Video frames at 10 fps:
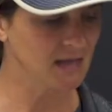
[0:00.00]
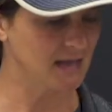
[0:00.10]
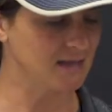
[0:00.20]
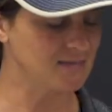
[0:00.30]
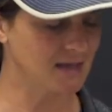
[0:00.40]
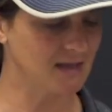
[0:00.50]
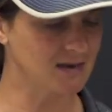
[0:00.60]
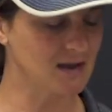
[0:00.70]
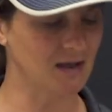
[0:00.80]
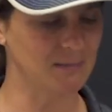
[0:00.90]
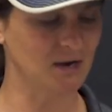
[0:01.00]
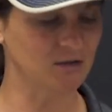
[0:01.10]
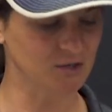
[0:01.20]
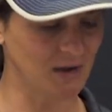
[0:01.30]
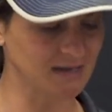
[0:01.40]
And then it
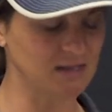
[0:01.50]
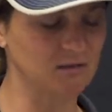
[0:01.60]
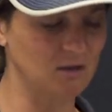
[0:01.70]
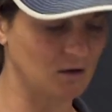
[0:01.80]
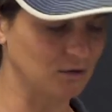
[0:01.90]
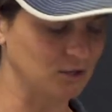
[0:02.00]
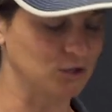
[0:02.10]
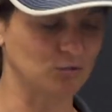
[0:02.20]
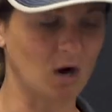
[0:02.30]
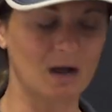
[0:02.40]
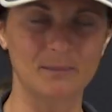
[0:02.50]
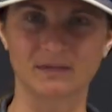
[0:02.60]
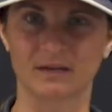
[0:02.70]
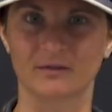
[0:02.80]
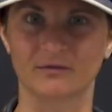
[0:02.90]
also has a longer drop
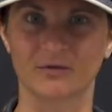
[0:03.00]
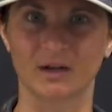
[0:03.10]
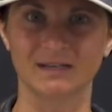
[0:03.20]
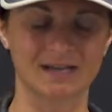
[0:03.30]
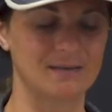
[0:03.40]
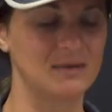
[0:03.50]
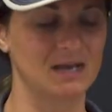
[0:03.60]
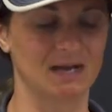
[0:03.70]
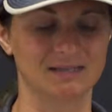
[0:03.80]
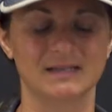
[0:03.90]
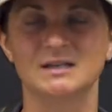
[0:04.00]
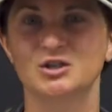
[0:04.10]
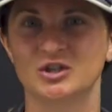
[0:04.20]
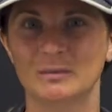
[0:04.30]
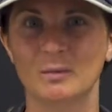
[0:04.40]
down the front, and because it is
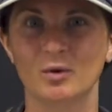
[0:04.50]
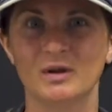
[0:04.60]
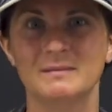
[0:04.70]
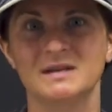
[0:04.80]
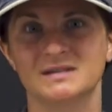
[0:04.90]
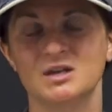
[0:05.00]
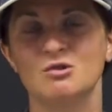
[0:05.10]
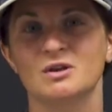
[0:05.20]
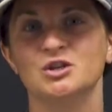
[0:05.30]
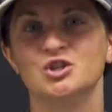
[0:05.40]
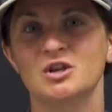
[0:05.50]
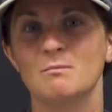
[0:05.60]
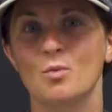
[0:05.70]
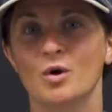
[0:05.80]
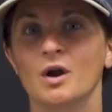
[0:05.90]
shimmable, it means that you can shim
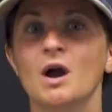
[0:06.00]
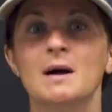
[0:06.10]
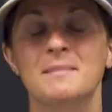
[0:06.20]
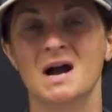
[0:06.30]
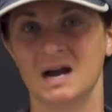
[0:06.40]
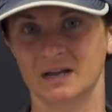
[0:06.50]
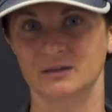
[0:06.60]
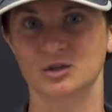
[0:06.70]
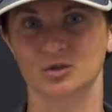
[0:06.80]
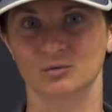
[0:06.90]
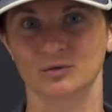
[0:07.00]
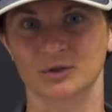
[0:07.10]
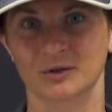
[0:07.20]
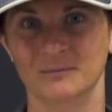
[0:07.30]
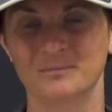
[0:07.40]
more behind the
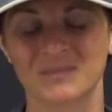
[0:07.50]
shoulder.